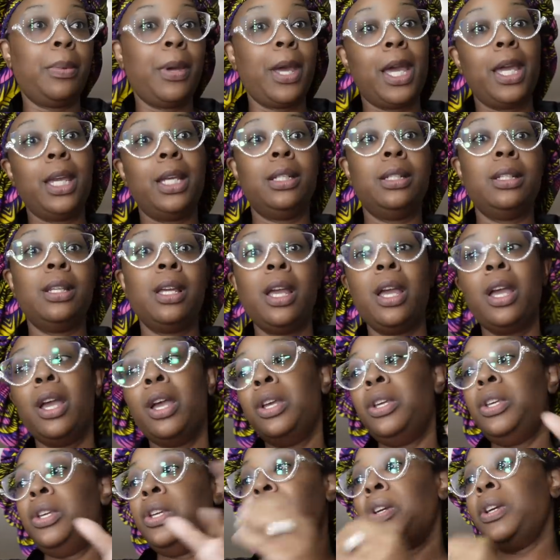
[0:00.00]
Peyton,
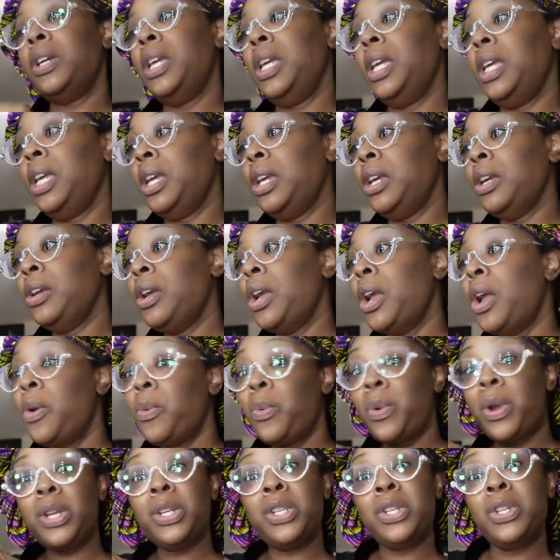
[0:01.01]
you're here.
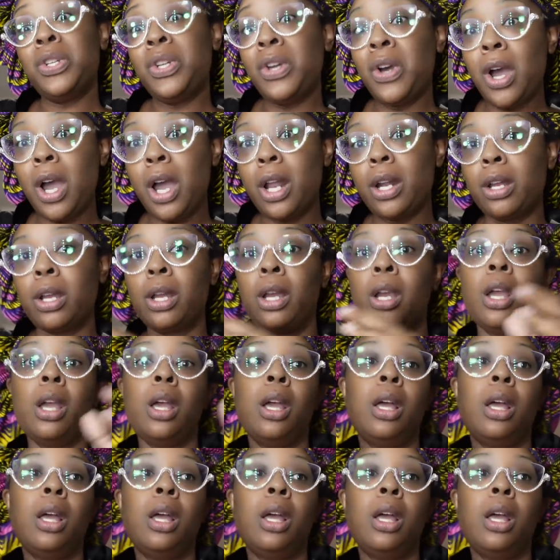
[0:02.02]
Where's your daughter?